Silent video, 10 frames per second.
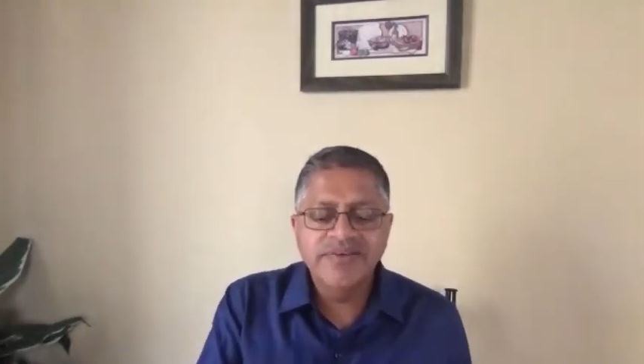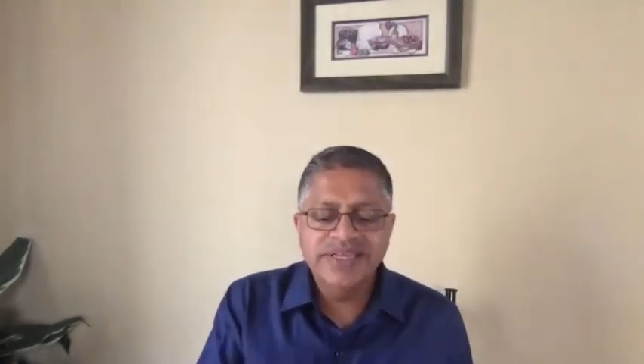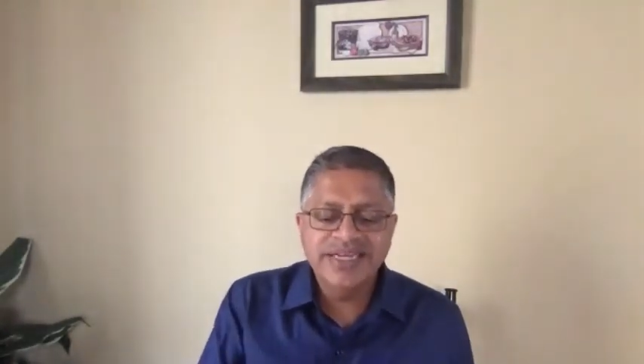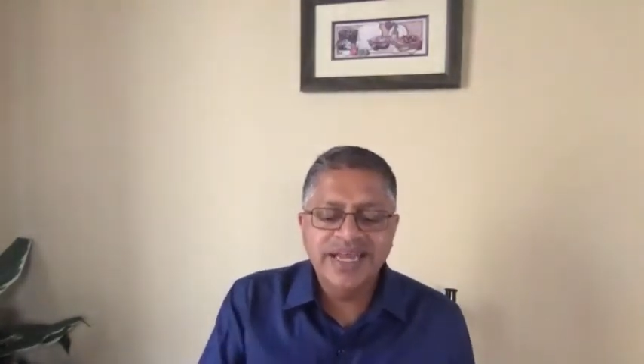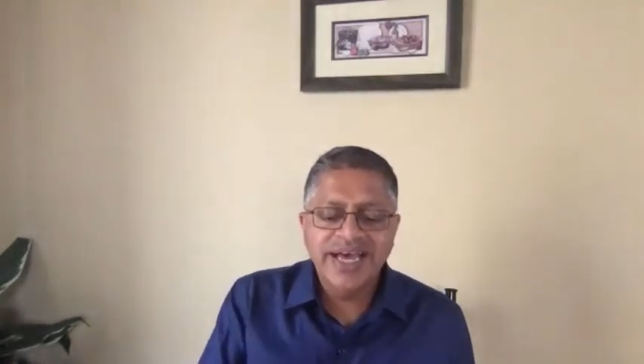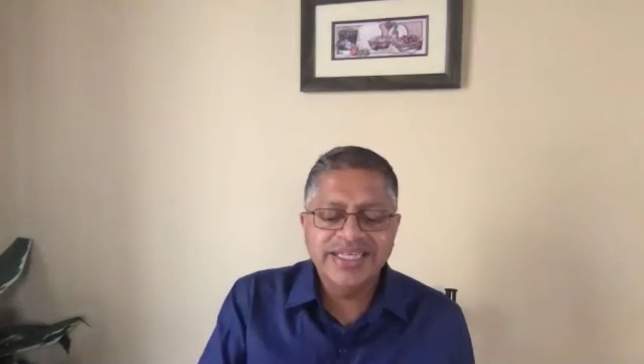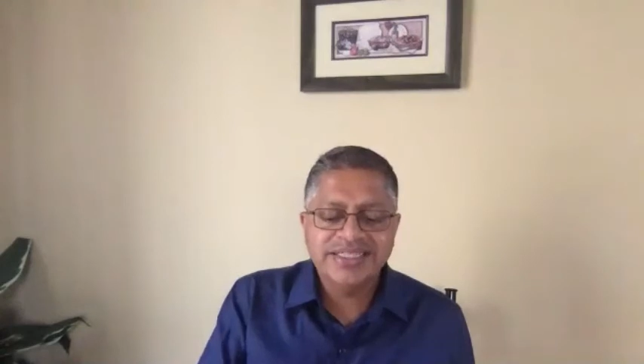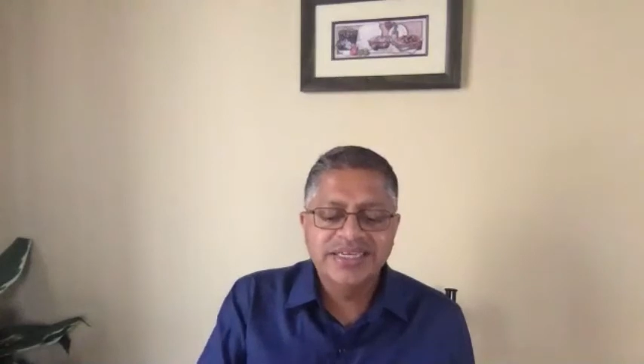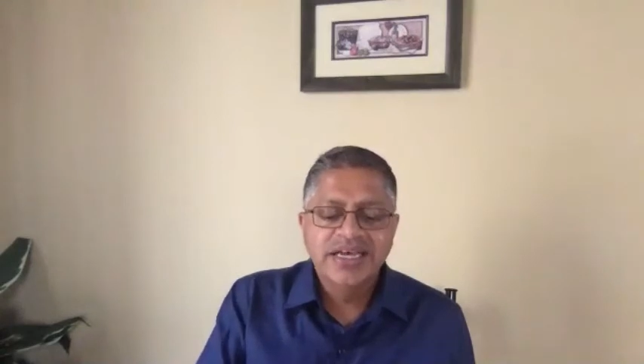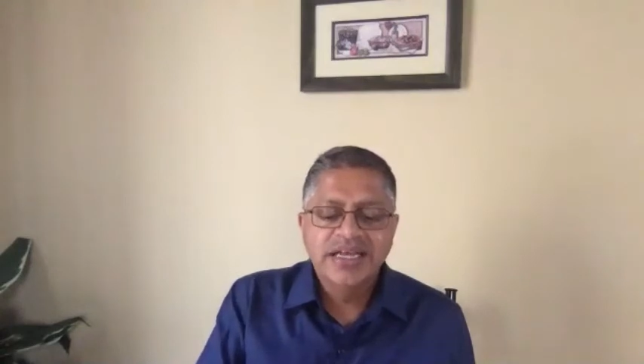of the night
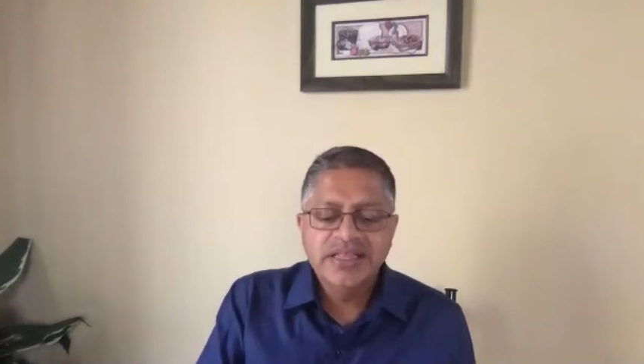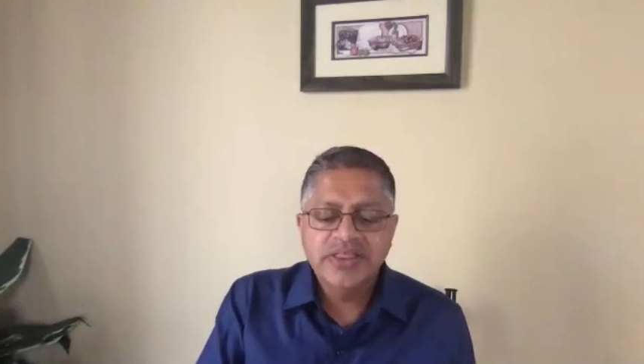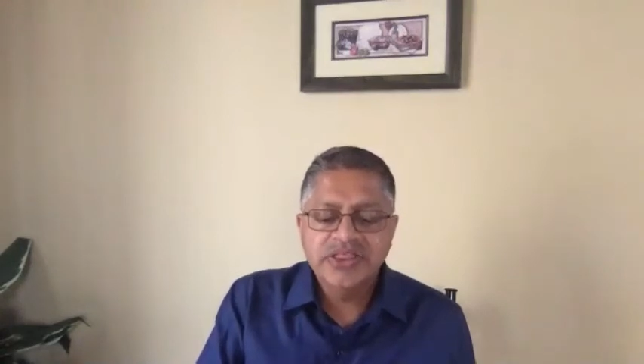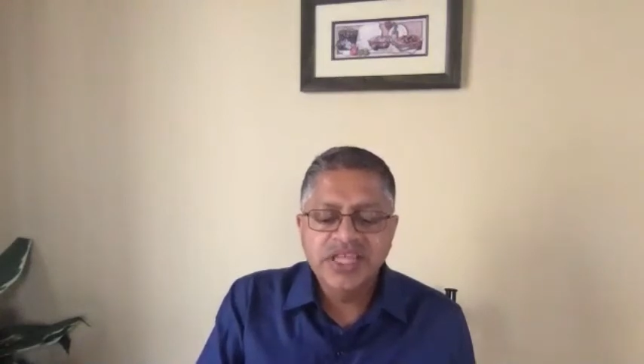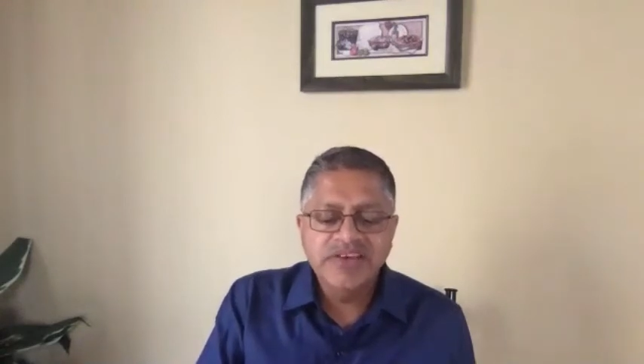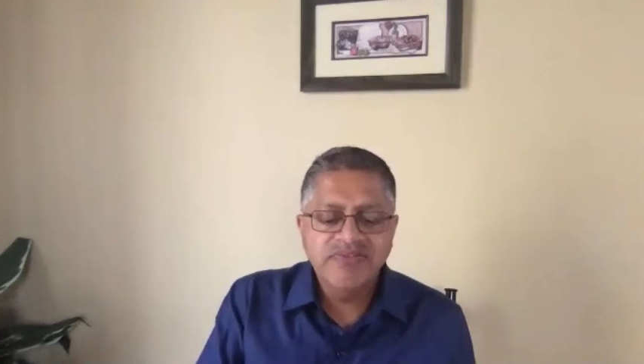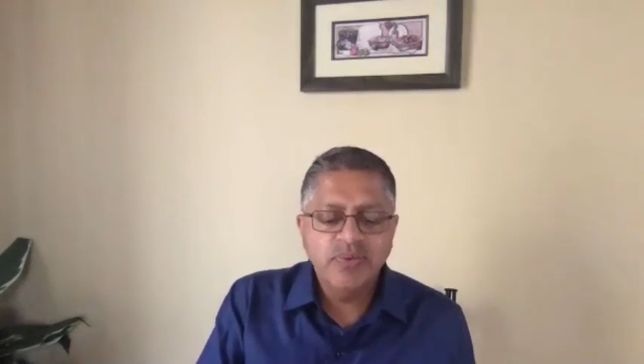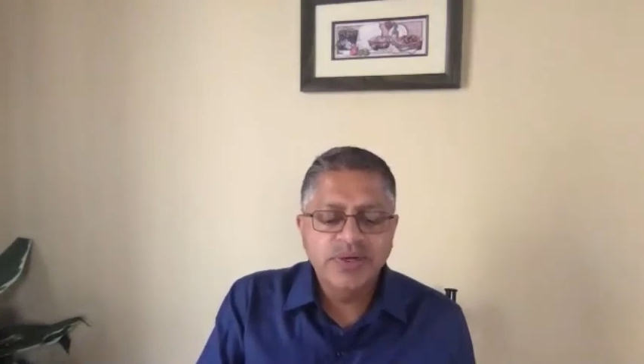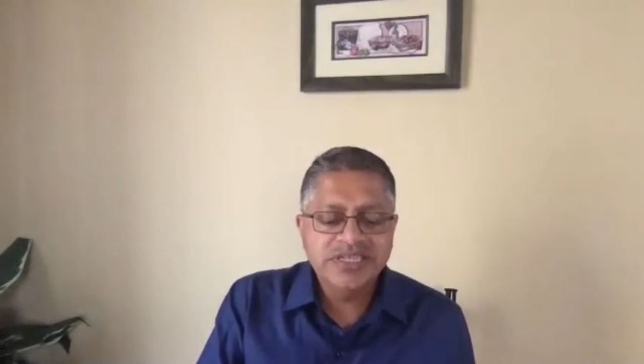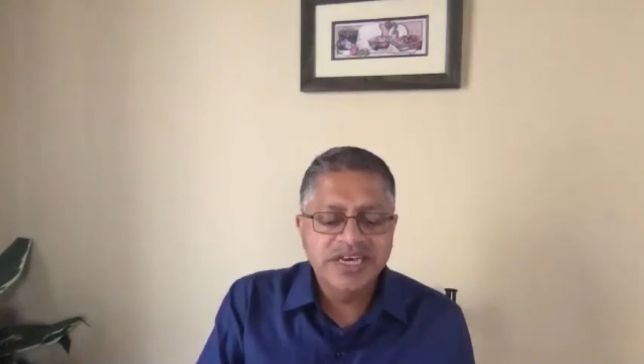the thief
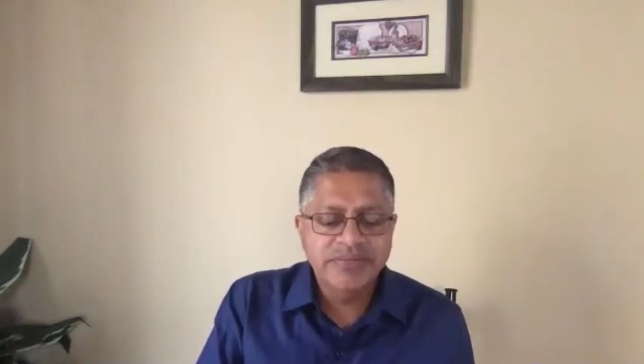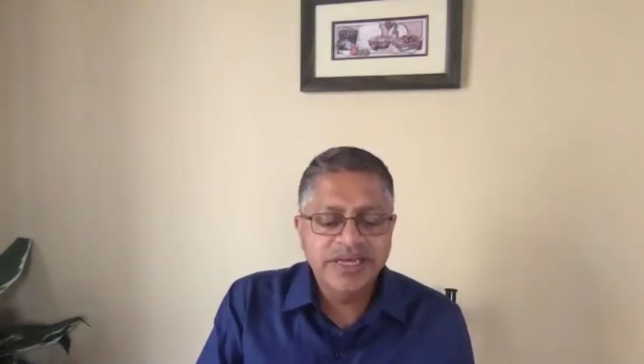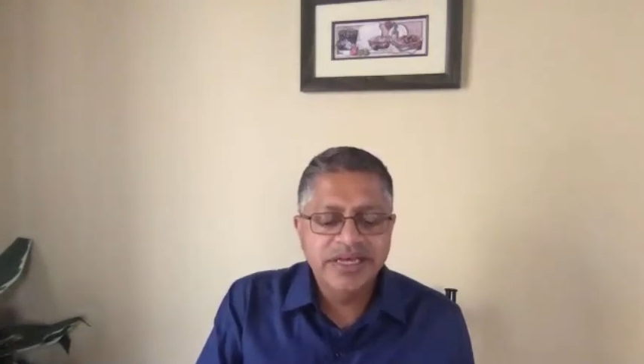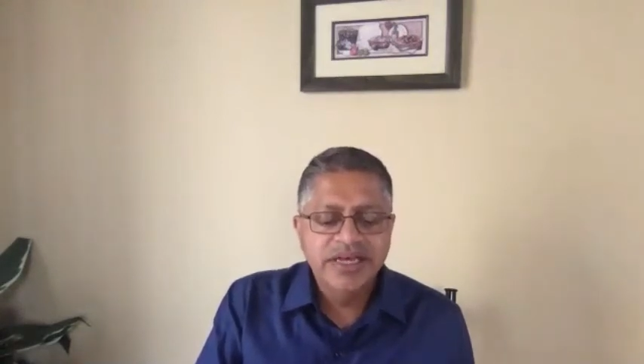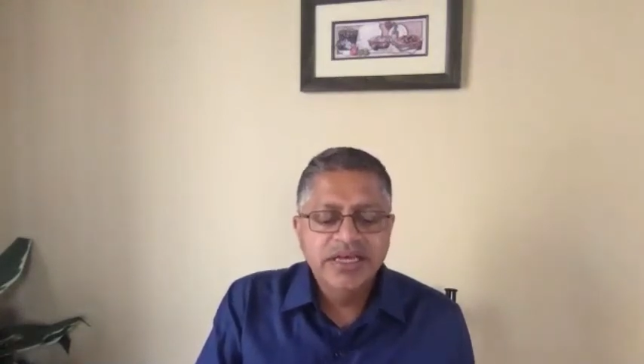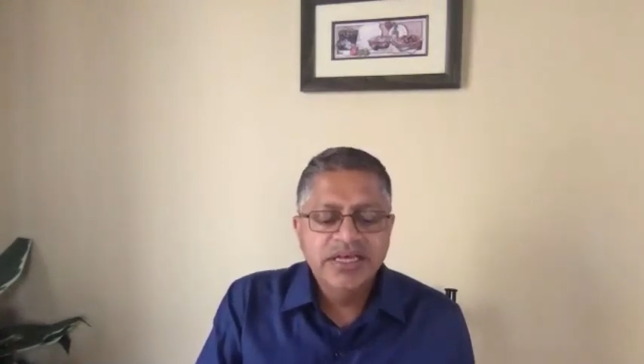was coming,